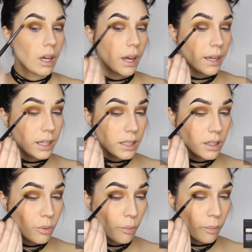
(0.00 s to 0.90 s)

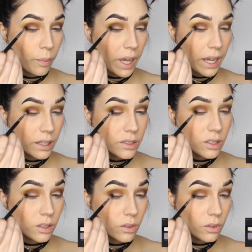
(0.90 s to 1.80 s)
And back
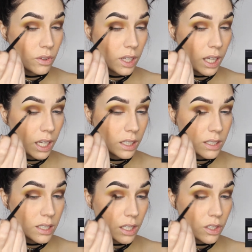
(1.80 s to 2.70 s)
to the
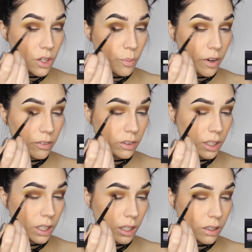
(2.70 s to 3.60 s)
Anastasia
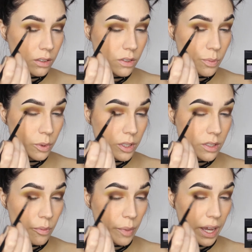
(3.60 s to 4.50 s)
Beverly Hills
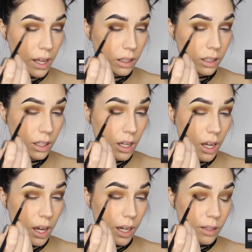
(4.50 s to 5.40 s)
Prism palette,
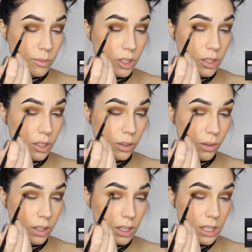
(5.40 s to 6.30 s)
I'm just
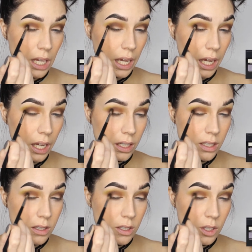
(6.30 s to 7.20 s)
going to add a
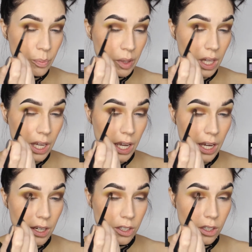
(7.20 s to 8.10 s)

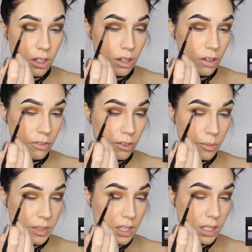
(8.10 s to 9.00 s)
splash of
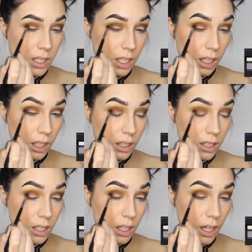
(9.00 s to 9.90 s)
obsidian
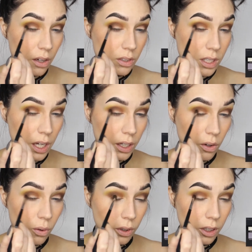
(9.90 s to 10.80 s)
to the outside
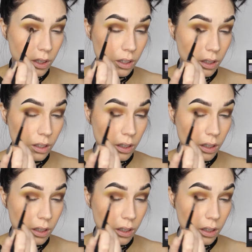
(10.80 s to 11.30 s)
corner.